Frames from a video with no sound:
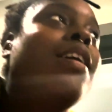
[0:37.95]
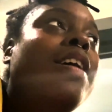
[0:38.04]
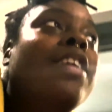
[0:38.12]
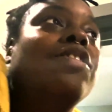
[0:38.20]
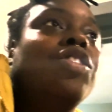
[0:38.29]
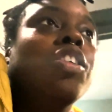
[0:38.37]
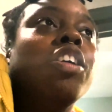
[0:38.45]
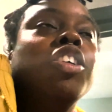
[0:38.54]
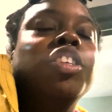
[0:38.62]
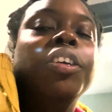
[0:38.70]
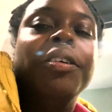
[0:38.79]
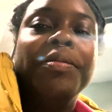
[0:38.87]
it's
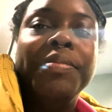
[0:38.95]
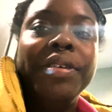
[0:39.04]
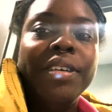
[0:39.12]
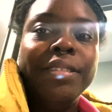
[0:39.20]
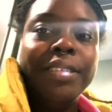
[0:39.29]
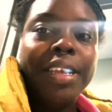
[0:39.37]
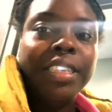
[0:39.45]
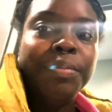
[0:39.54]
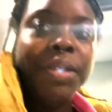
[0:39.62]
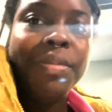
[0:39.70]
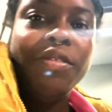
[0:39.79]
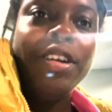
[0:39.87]
charged up. But today's gonna
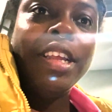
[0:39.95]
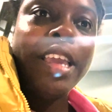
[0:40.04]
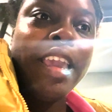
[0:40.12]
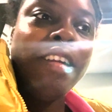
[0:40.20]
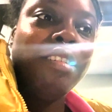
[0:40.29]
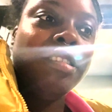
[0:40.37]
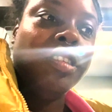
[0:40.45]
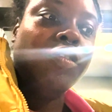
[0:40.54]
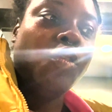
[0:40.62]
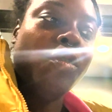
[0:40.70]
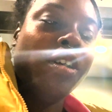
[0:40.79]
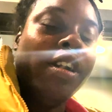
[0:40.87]
be me running errands
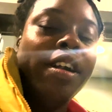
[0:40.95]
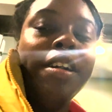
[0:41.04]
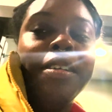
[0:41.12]
for